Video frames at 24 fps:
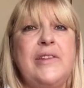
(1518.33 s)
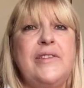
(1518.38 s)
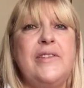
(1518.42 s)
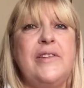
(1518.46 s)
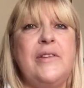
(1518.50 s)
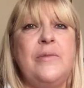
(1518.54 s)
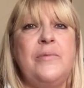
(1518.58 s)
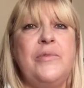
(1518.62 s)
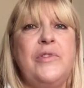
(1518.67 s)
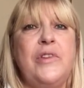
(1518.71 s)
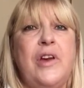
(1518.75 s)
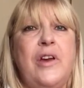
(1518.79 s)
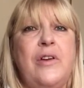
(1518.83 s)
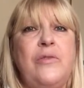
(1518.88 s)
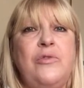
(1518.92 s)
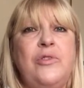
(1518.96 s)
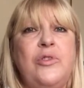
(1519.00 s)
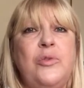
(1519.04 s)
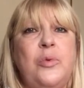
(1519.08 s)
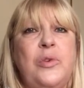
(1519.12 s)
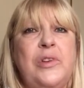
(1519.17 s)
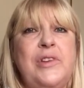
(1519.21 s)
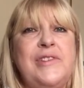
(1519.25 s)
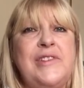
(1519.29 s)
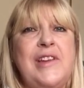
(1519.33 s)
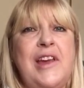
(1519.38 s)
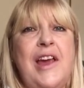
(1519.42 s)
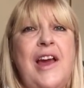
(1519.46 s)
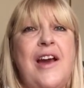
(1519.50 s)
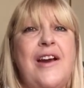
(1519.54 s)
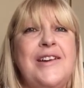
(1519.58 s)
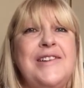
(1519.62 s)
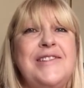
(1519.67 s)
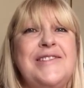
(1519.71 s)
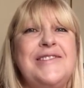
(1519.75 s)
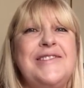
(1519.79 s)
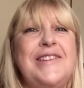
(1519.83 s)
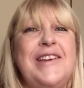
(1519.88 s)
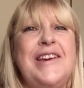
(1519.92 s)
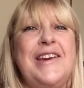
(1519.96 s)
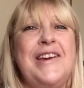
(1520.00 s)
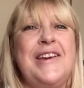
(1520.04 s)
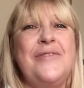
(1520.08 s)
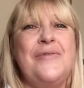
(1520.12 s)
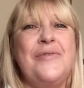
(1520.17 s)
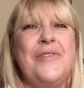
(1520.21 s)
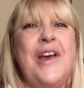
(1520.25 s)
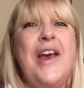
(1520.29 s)
him. So just want to say hi,
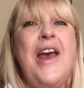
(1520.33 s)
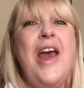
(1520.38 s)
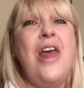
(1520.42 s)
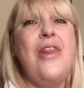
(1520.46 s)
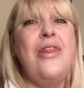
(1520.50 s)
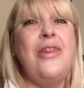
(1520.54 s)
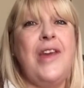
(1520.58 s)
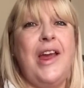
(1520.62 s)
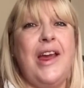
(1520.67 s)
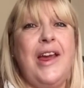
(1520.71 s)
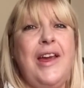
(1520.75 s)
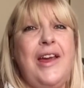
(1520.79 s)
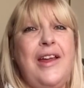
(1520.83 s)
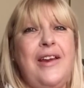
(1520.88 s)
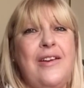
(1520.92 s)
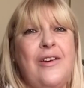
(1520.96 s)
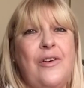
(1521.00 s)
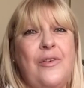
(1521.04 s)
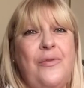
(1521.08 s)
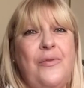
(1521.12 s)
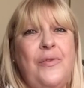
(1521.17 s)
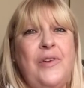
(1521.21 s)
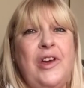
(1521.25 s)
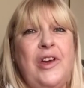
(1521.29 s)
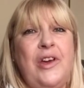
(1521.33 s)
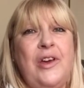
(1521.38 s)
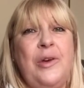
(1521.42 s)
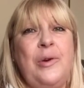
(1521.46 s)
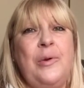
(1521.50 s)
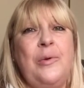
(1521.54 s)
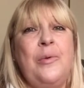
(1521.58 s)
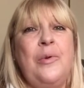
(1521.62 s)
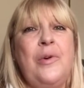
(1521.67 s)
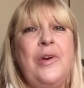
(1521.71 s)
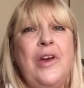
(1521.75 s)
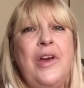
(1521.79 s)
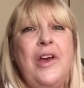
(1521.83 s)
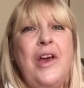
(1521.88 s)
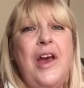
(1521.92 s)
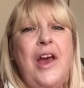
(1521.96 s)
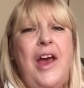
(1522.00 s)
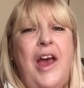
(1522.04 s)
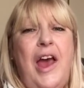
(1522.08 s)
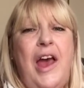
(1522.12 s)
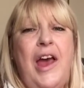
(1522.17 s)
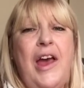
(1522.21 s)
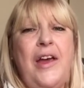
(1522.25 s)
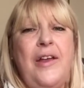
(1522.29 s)
Steve. Thinking of you,
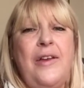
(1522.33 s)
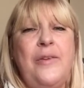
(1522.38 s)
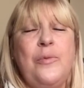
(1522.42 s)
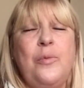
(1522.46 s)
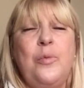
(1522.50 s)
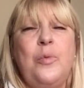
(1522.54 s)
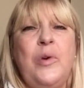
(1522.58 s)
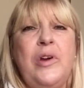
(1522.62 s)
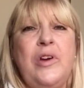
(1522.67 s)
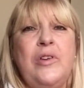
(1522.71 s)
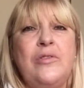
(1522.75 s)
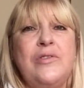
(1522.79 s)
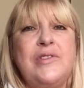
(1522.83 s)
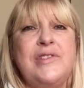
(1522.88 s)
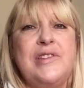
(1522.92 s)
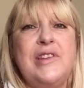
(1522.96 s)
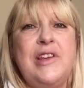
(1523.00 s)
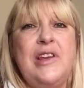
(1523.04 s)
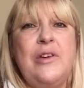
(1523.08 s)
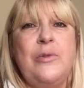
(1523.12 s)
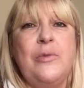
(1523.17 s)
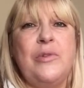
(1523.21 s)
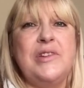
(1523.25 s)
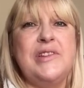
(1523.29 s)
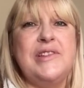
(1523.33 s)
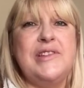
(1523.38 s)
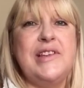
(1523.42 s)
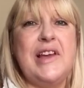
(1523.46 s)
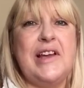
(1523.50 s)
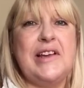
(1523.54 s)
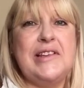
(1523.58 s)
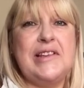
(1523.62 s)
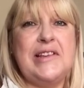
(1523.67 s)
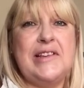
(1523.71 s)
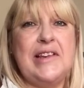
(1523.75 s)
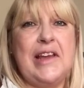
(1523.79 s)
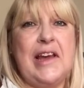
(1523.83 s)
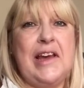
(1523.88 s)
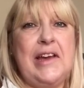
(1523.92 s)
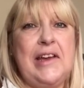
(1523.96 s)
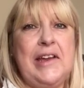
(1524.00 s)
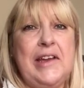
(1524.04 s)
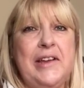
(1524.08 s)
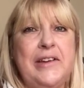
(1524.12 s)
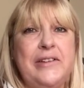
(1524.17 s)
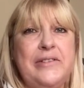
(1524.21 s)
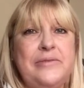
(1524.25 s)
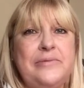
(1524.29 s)
and we'll see you on
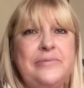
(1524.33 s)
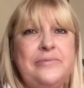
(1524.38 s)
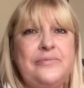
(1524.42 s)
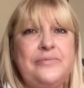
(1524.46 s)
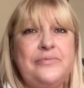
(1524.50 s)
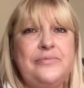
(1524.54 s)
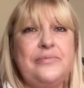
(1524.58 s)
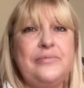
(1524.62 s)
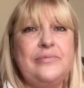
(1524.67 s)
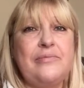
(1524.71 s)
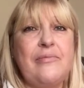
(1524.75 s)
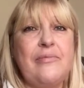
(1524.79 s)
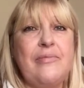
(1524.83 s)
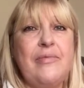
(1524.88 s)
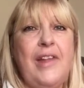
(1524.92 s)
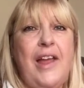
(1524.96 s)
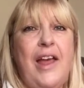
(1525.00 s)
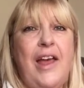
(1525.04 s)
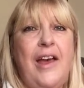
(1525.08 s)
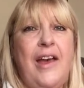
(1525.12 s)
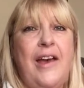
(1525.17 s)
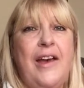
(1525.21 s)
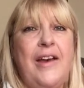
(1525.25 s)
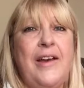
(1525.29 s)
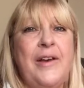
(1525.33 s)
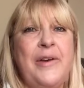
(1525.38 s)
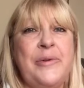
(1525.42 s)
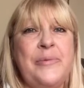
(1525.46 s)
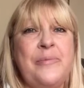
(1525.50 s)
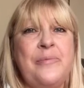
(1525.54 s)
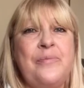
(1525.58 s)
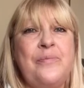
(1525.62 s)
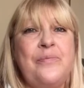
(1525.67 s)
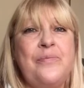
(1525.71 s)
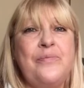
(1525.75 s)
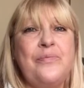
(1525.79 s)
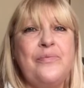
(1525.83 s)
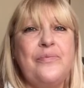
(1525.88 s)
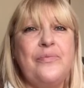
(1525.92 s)
Saturday. And